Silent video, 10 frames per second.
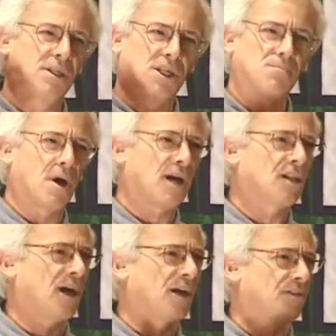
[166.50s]
in my
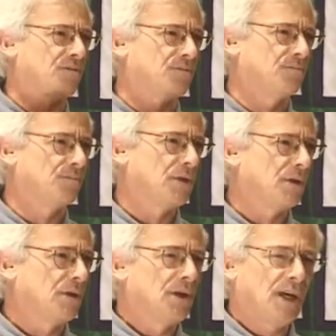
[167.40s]
life.
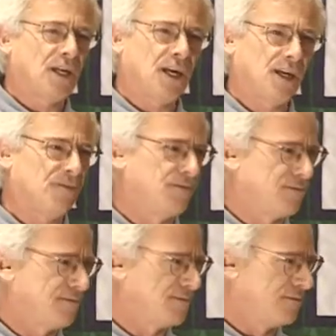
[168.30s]
And
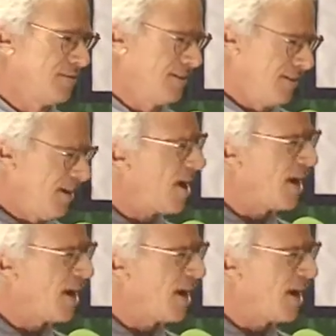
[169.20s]
I